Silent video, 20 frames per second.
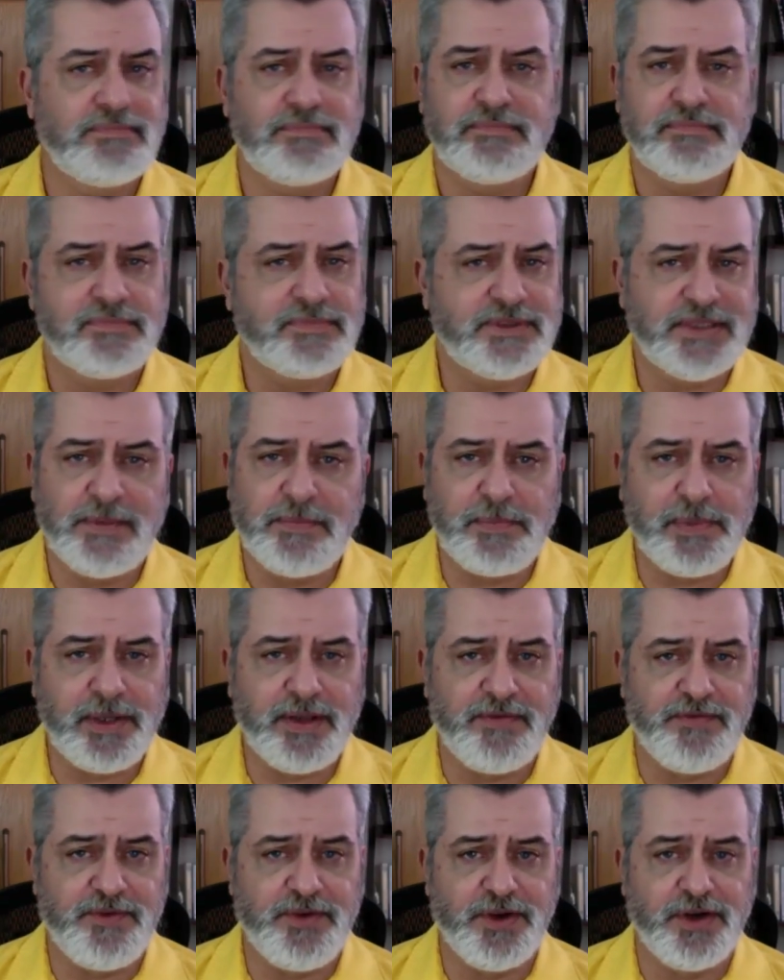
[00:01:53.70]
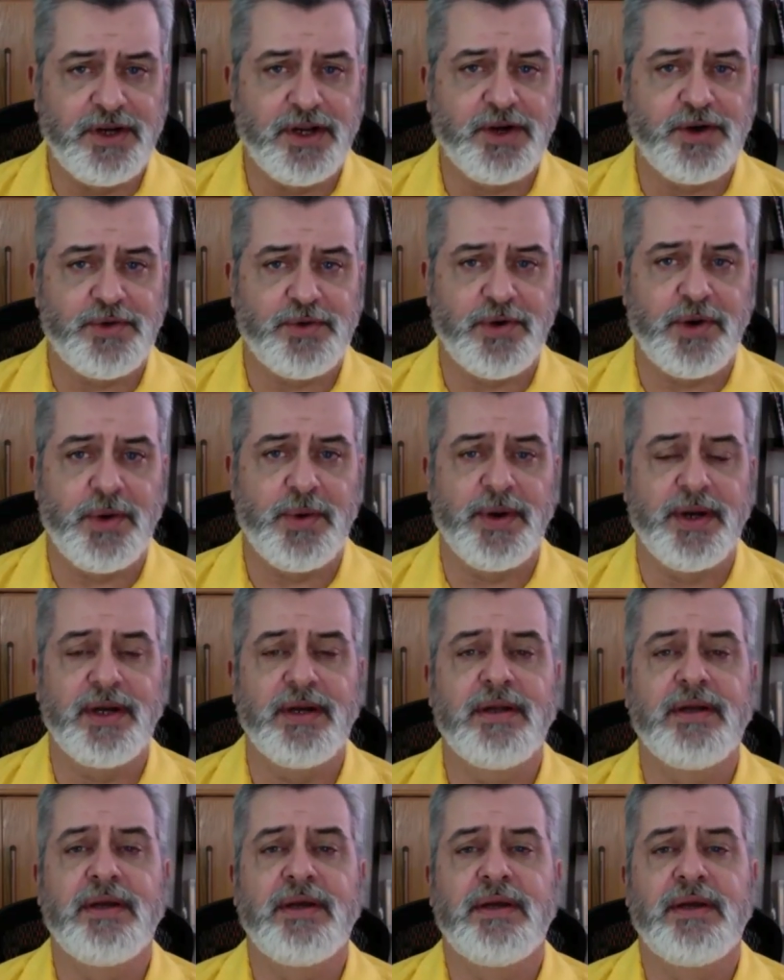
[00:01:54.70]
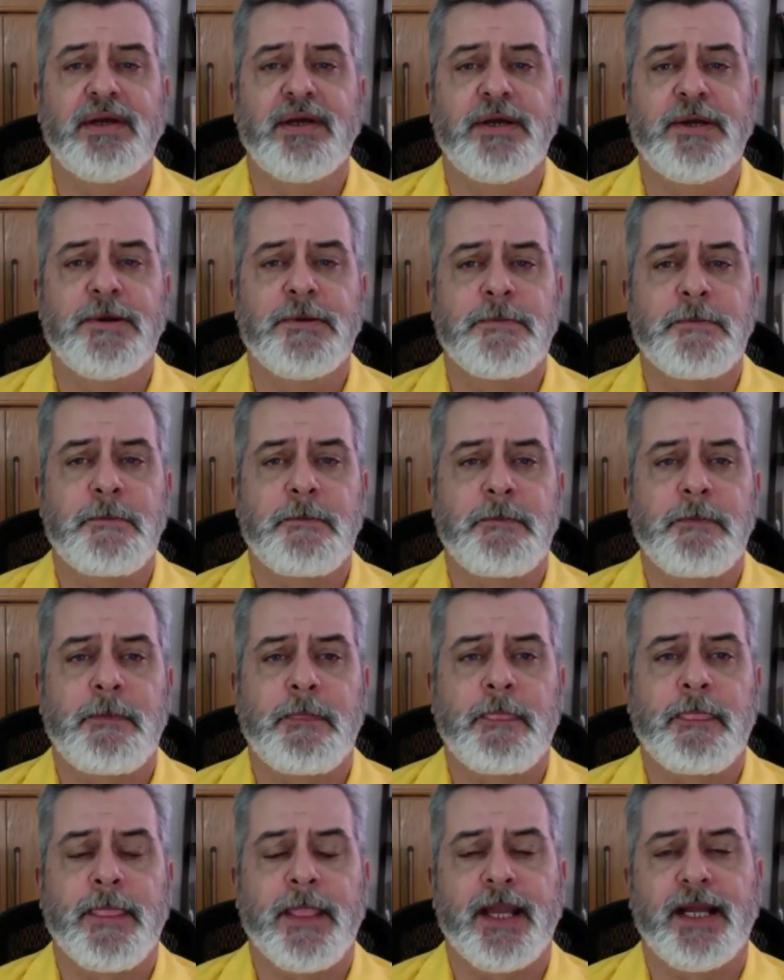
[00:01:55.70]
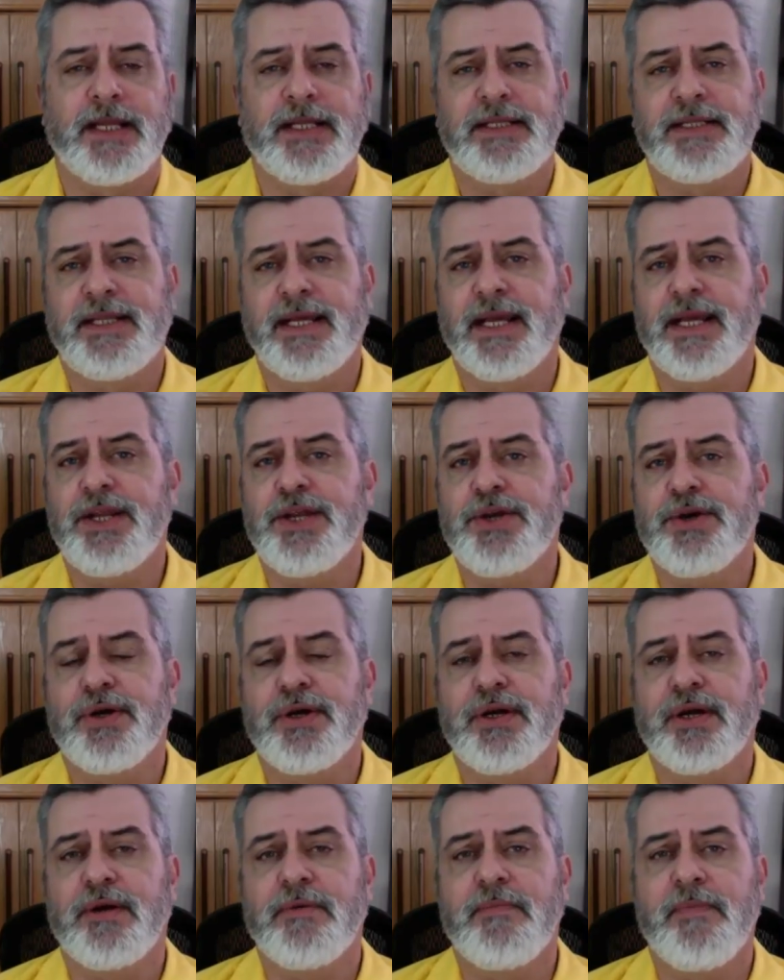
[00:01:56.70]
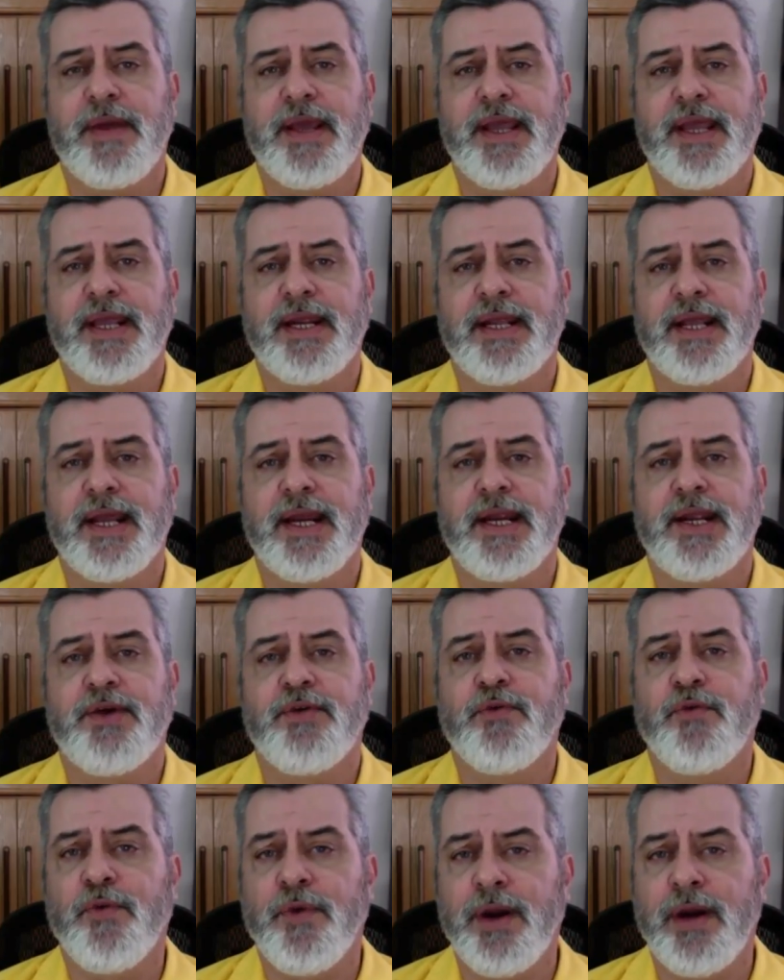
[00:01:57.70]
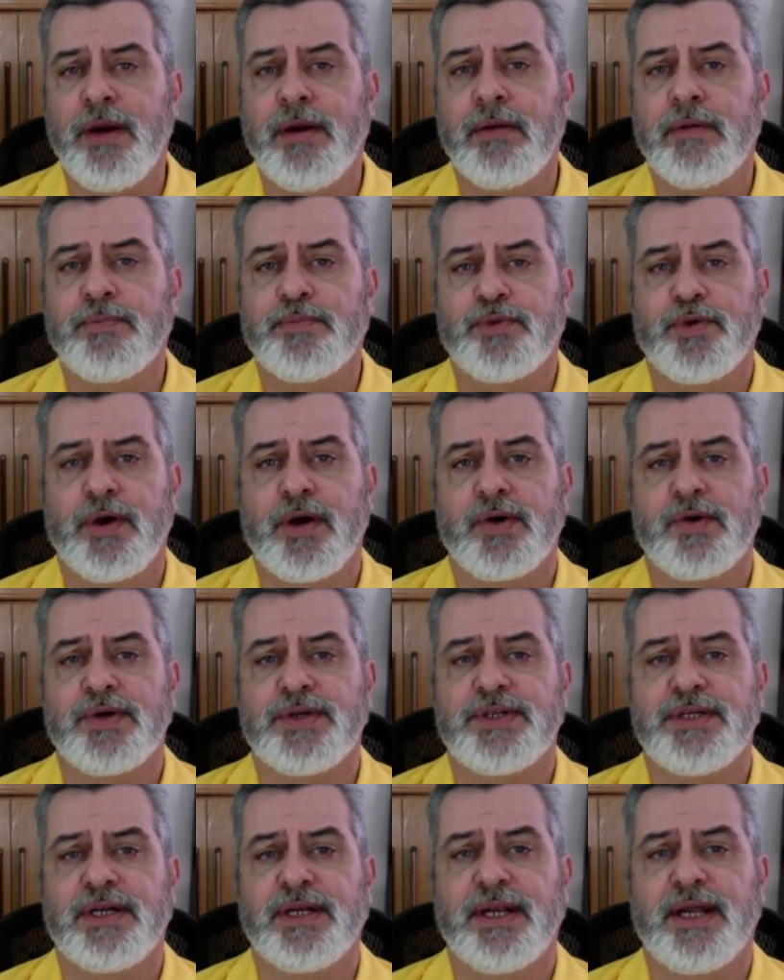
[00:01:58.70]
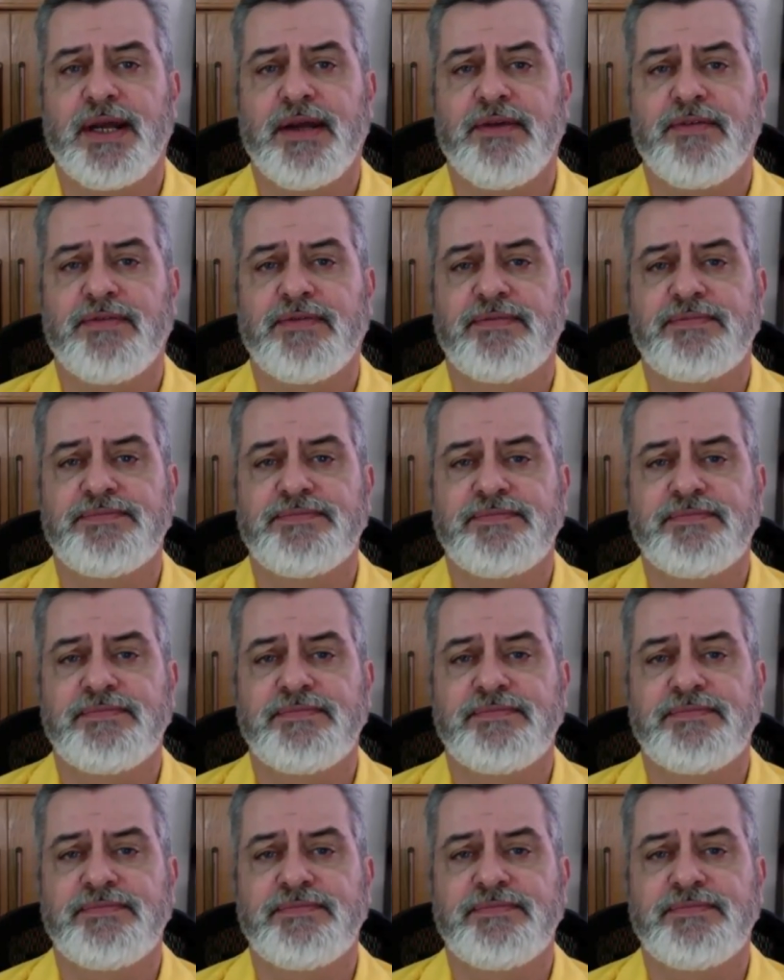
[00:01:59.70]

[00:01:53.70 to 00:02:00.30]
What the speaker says: Simply, if you're not growing, then you're not making any real progress in life.